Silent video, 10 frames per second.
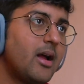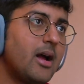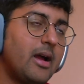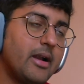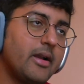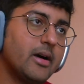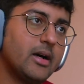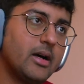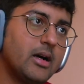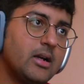and
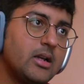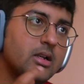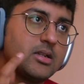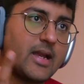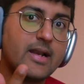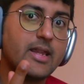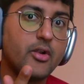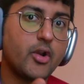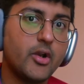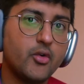uh, second thing
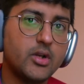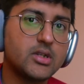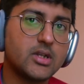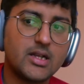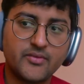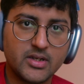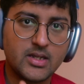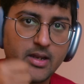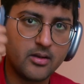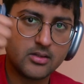you can do is so that's first
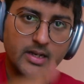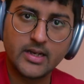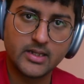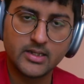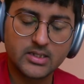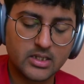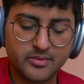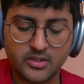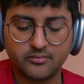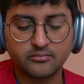thing link in the
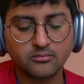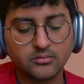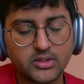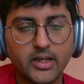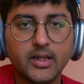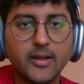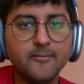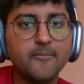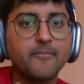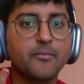description second
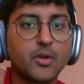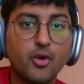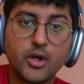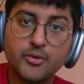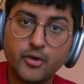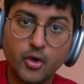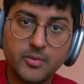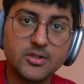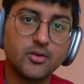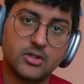thing contribute to
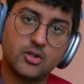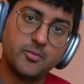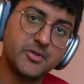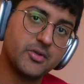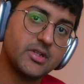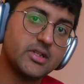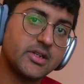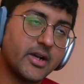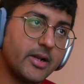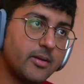open source open source is
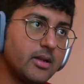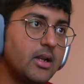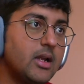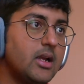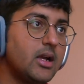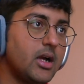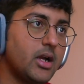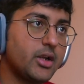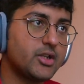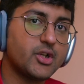incredible uh,
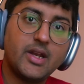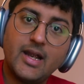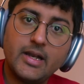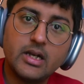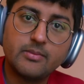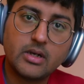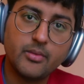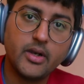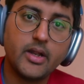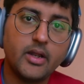you can join EddieHub
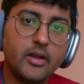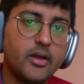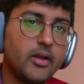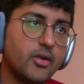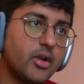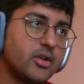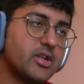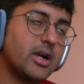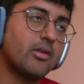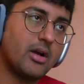community you can
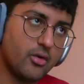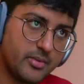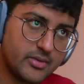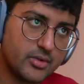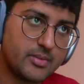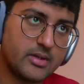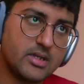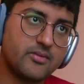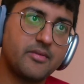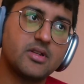check out our open source
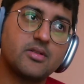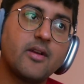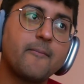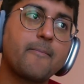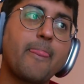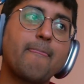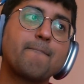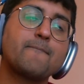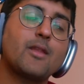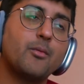projects we've just
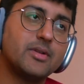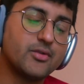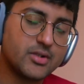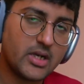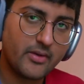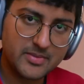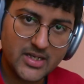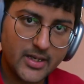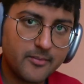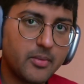open sourced our
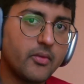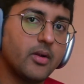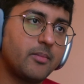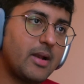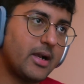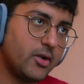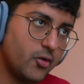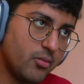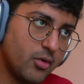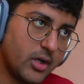website but we're planning to
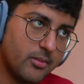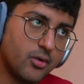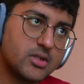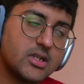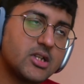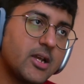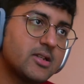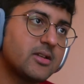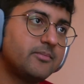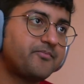do more and more such things